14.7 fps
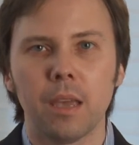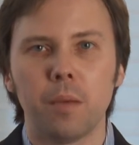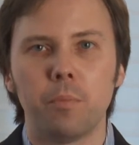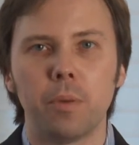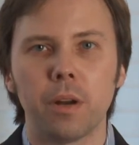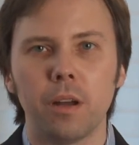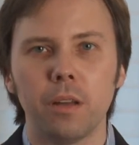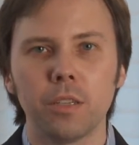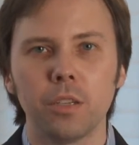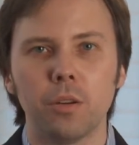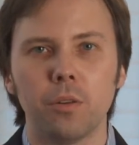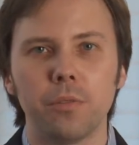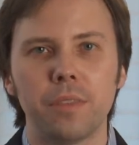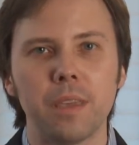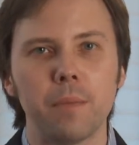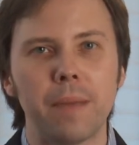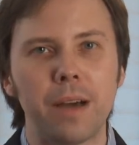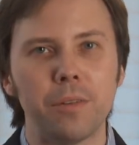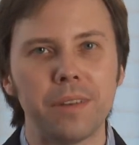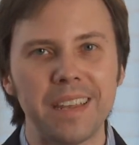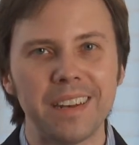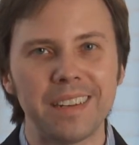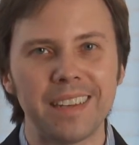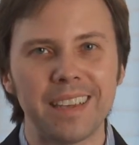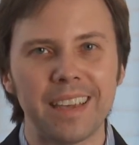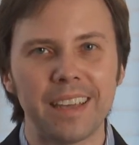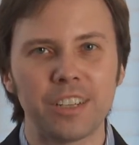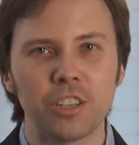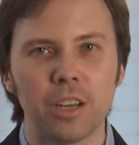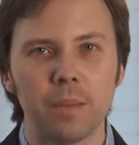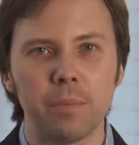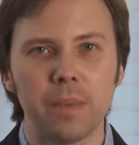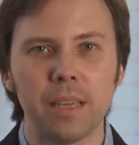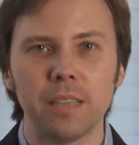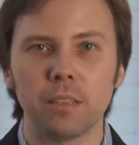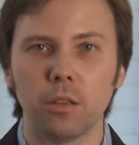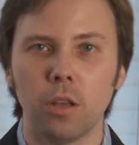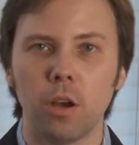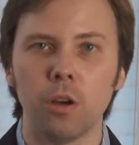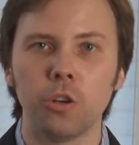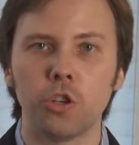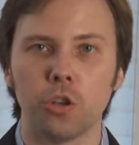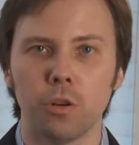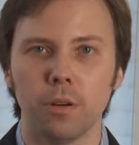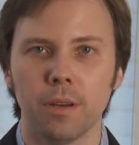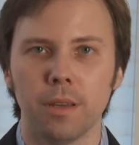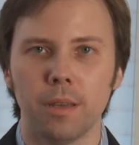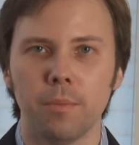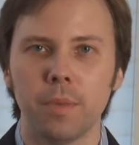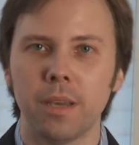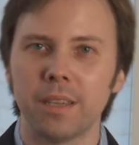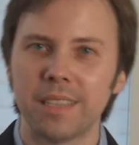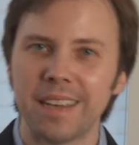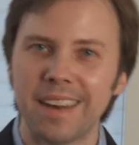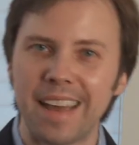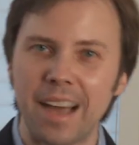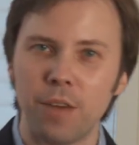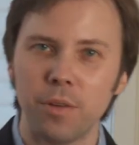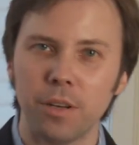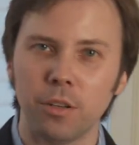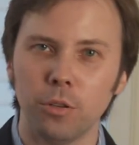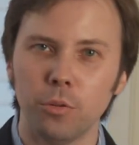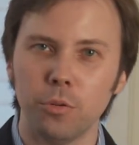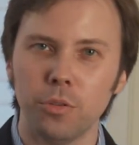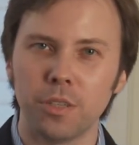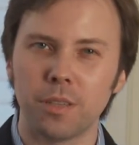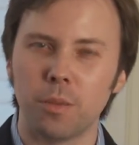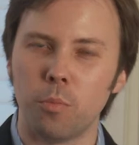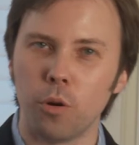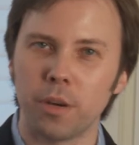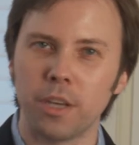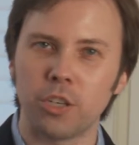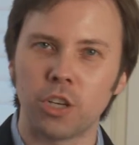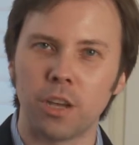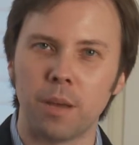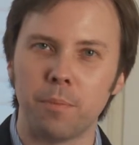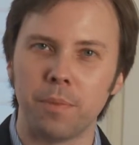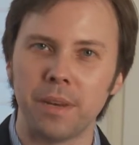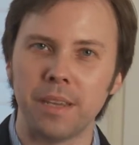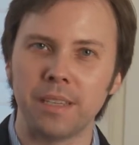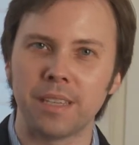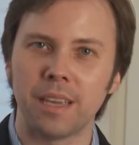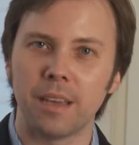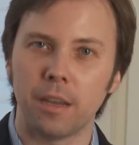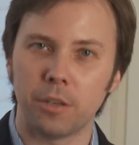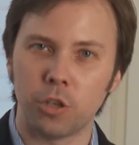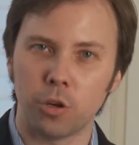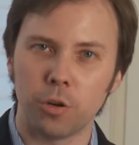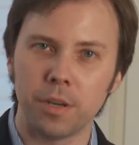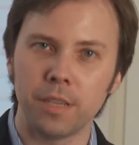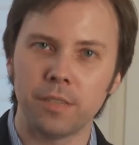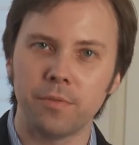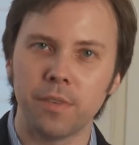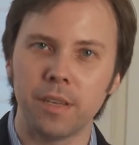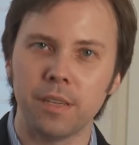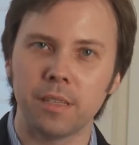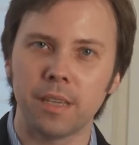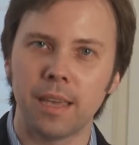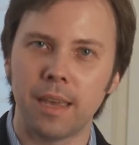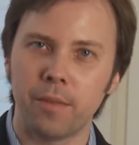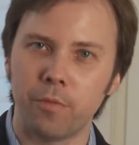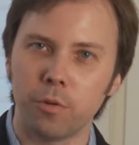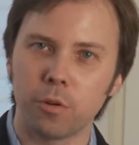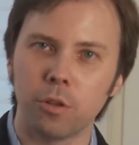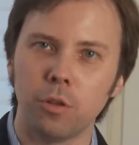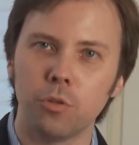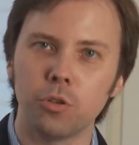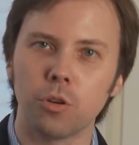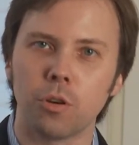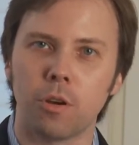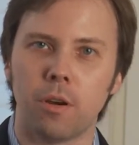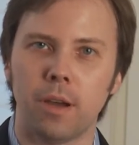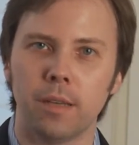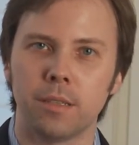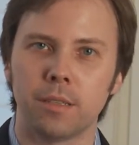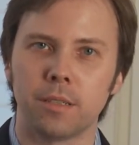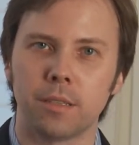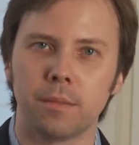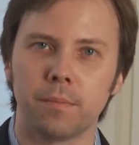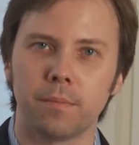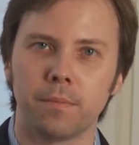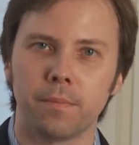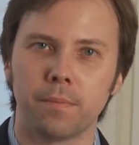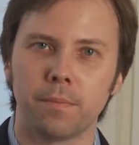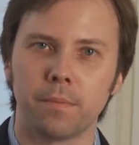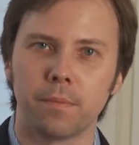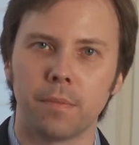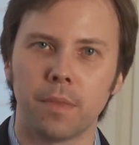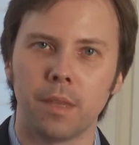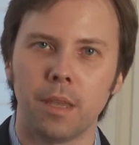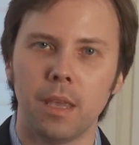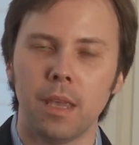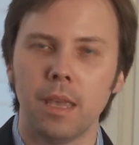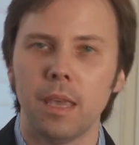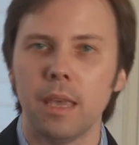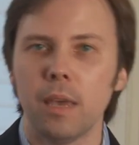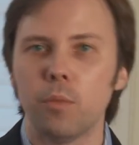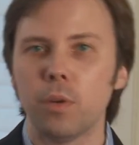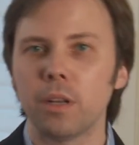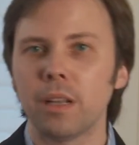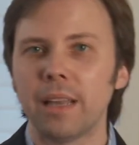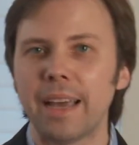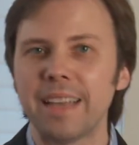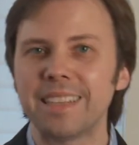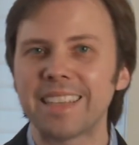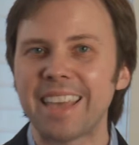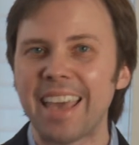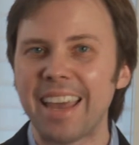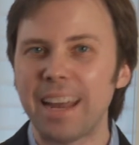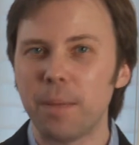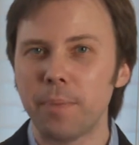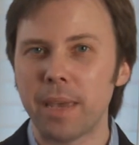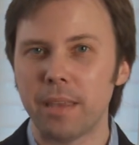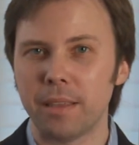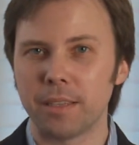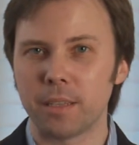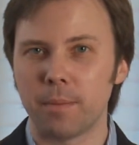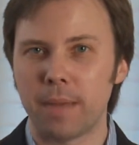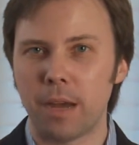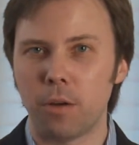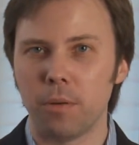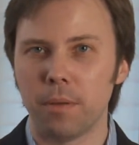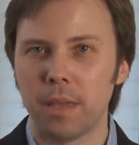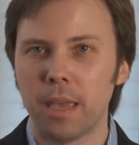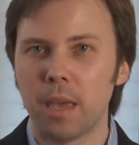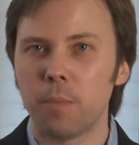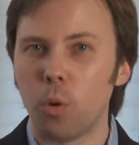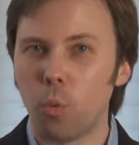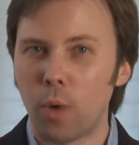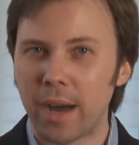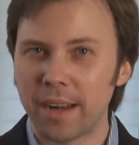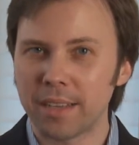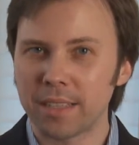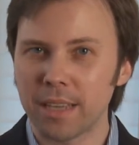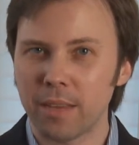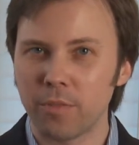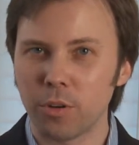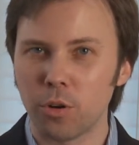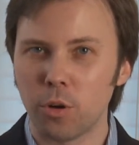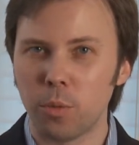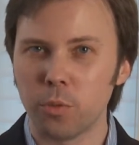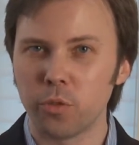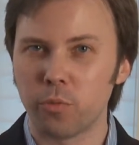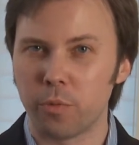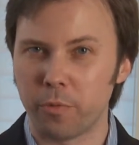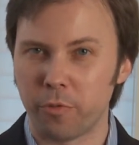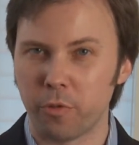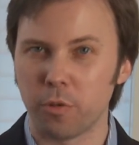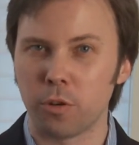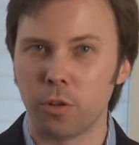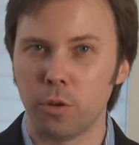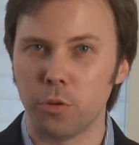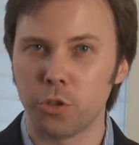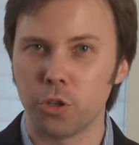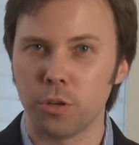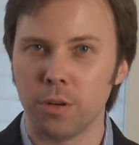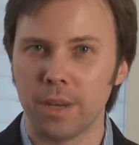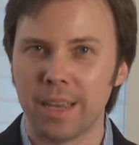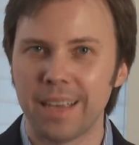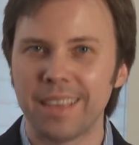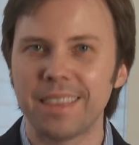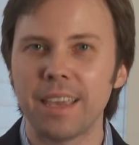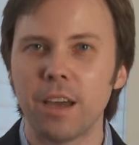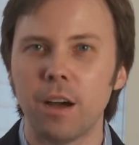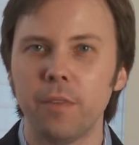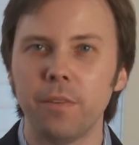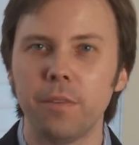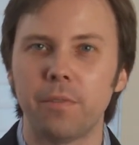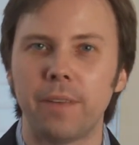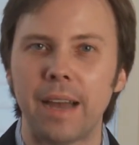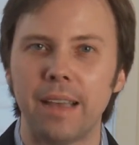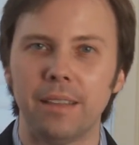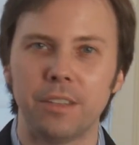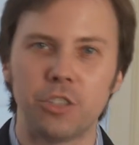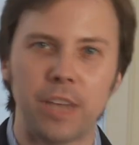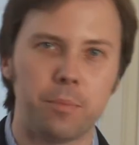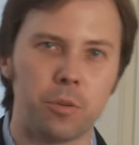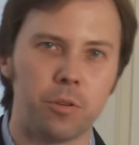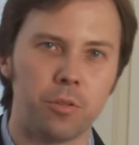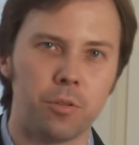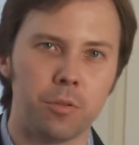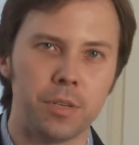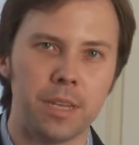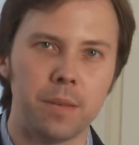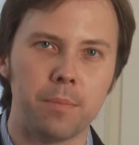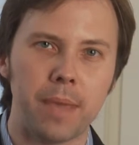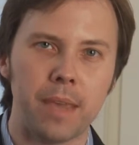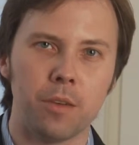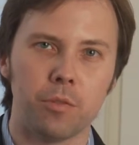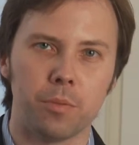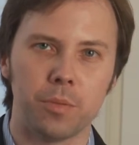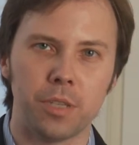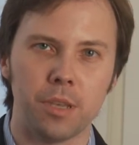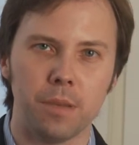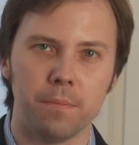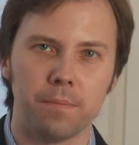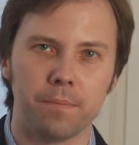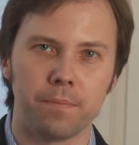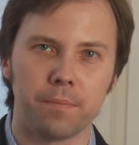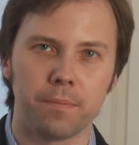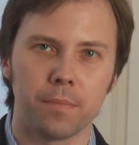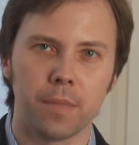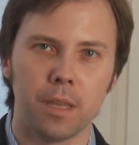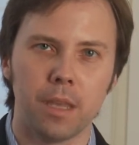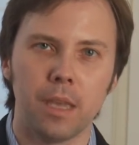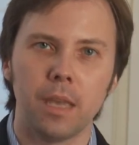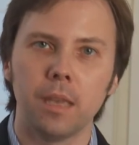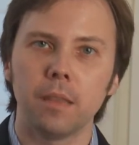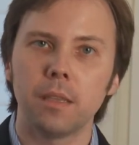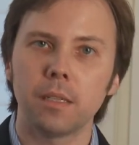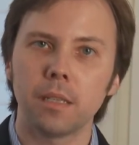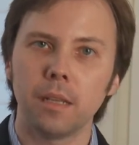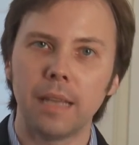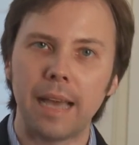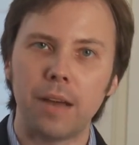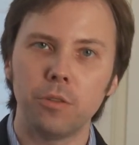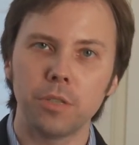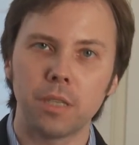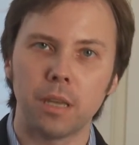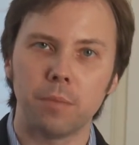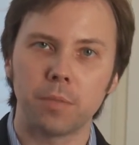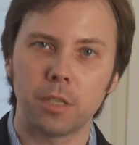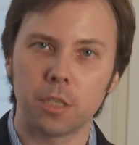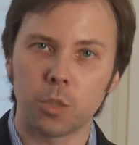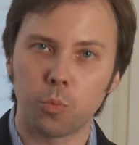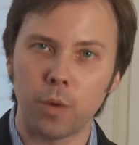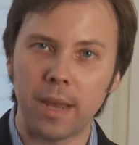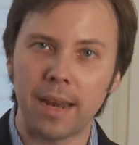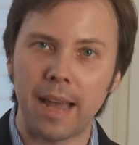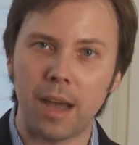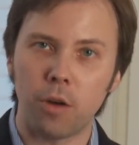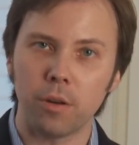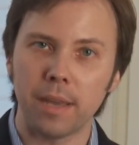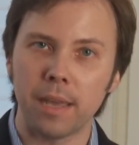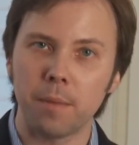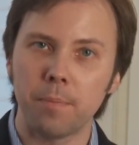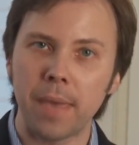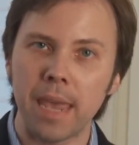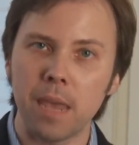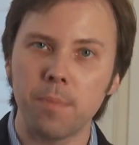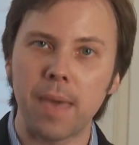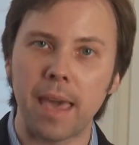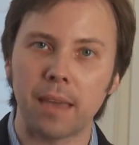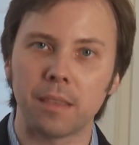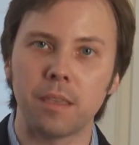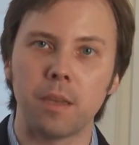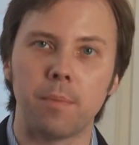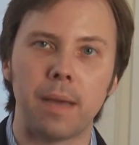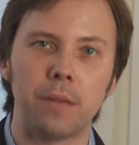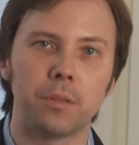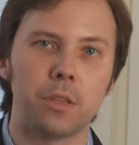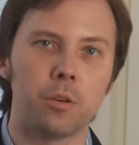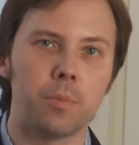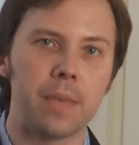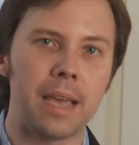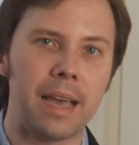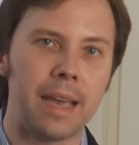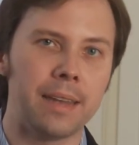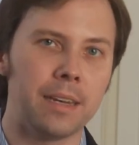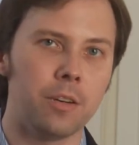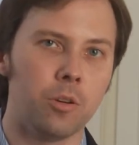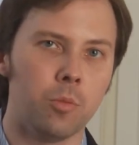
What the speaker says: but also the amount needed to catch up is larger because it now includes the mortgage company's attorney's fees and foreclosure costs. And when clients cannot pay this amount but want to save their homes from foreclosure, they often file a Chapter 13 bankruptcy. This allows them to spread out and pay back the amount they're behind on their